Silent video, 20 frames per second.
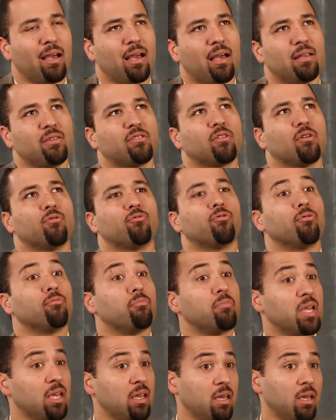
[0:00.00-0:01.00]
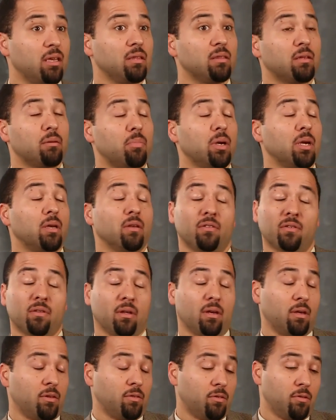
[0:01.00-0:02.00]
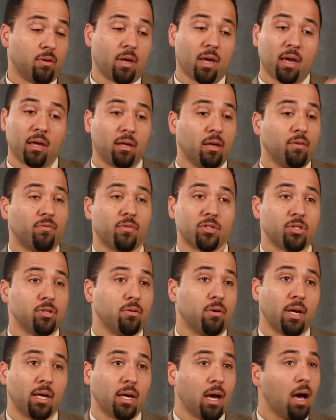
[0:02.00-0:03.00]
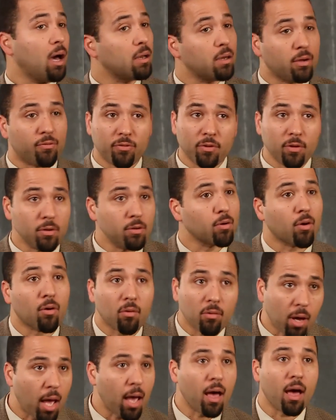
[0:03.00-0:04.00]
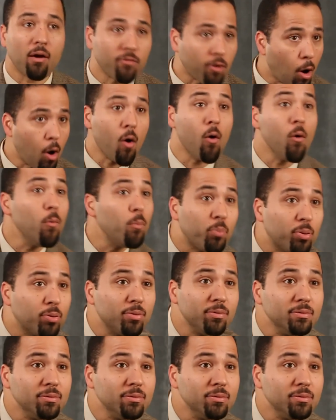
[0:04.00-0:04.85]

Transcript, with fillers: And so for me, the biggest thing is you can't give what you ain't got. If you don't have hope,